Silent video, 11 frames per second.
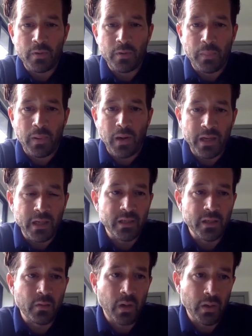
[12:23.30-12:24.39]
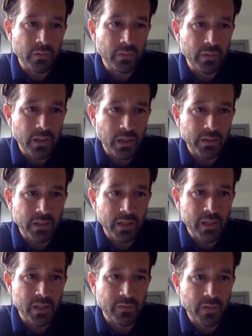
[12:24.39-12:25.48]
applying it at quote, I think
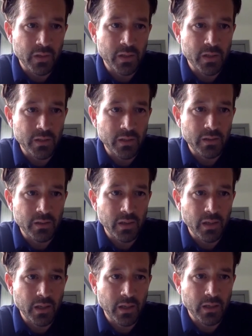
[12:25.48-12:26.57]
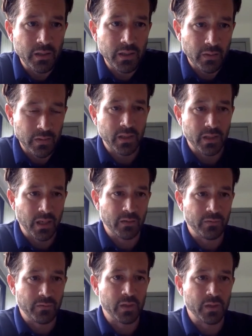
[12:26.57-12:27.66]
is the first, is the kind of
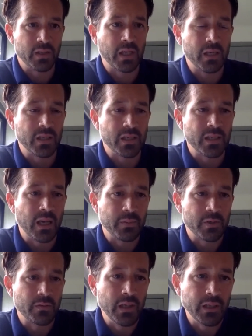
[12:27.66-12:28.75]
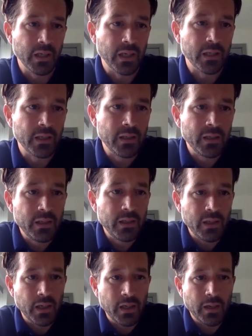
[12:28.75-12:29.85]
first and second steps really there,
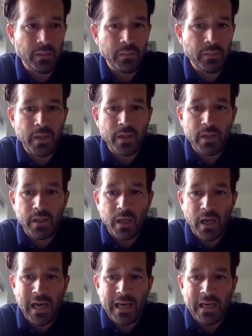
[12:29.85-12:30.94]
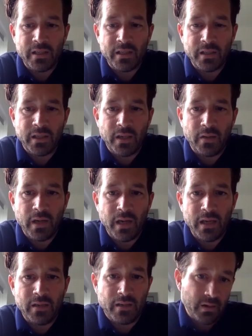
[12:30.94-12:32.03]
and
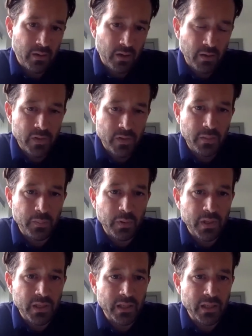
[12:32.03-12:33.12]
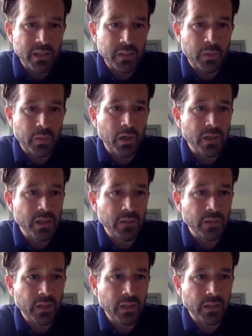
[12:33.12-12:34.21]
obviously inputting that into pricing
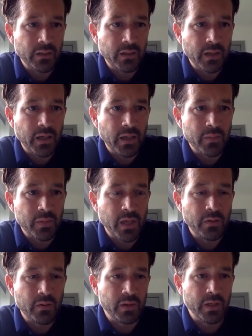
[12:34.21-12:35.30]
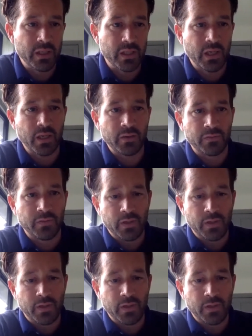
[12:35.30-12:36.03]
really. So it's kind of